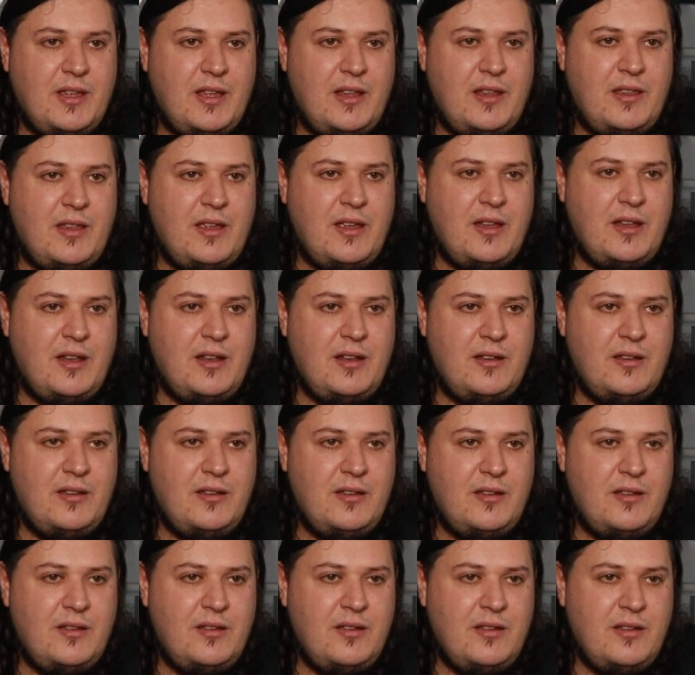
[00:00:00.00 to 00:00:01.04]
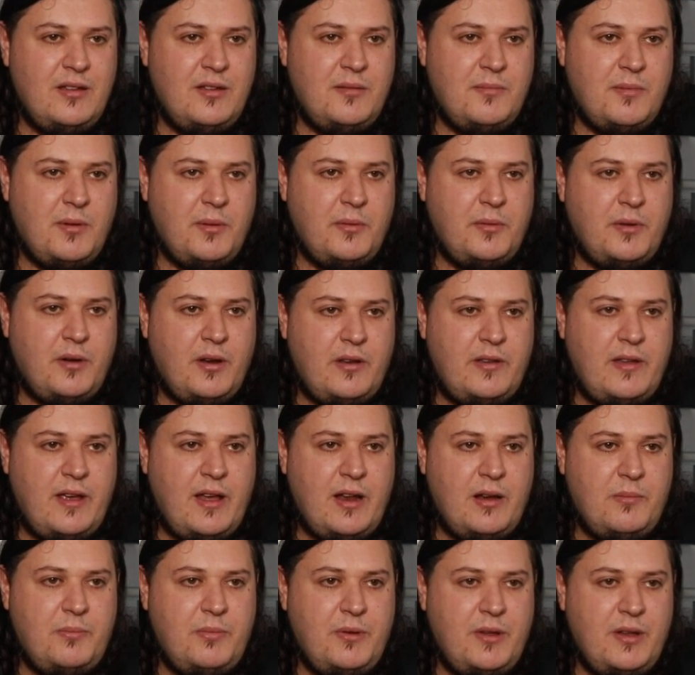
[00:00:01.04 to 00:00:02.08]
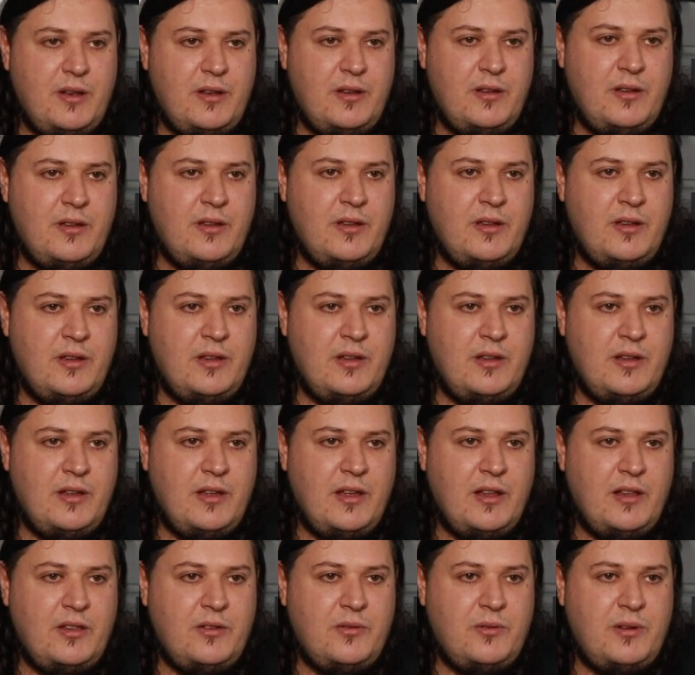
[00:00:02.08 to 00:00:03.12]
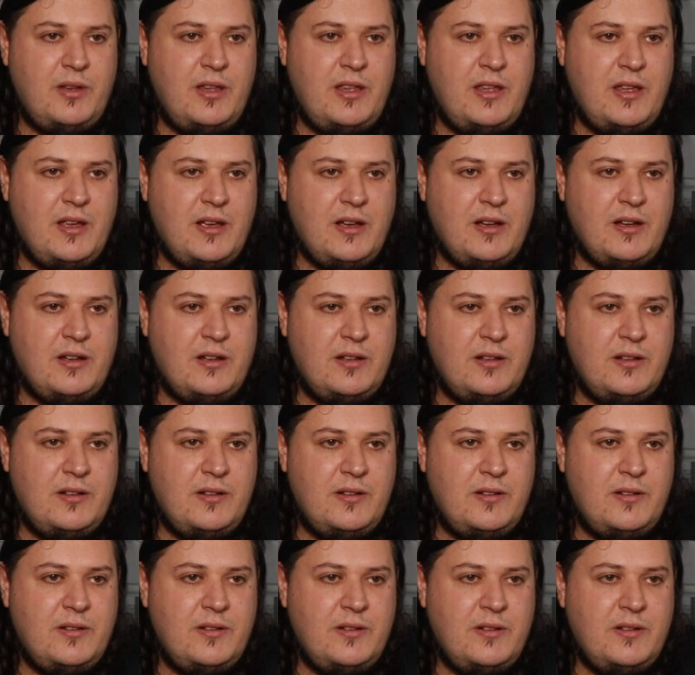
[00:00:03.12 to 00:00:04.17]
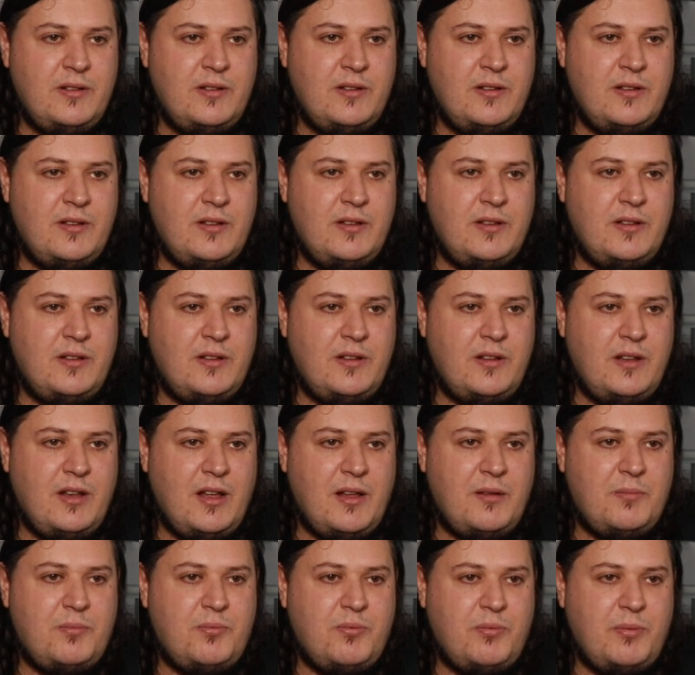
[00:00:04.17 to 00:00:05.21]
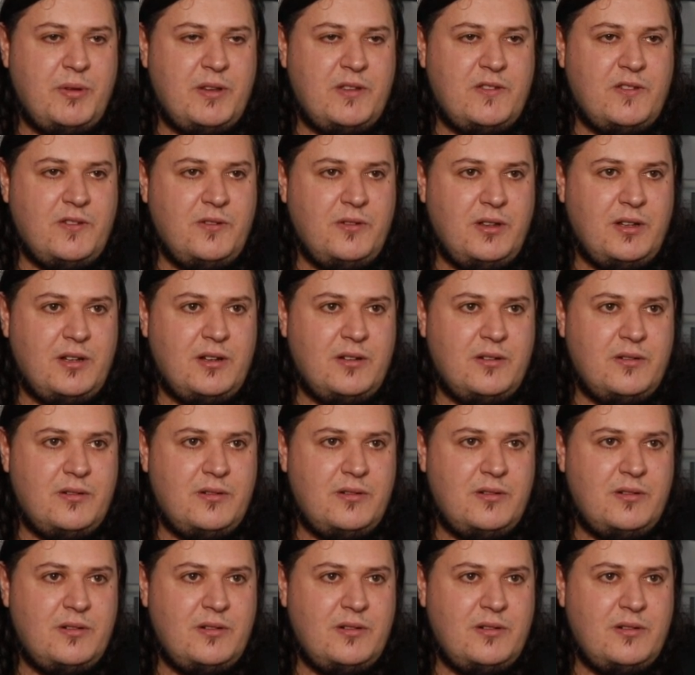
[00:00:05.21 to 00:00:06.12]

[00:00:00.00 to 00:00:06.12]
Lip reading: And then, I want to go down a bit and do it here. No, a bit too low.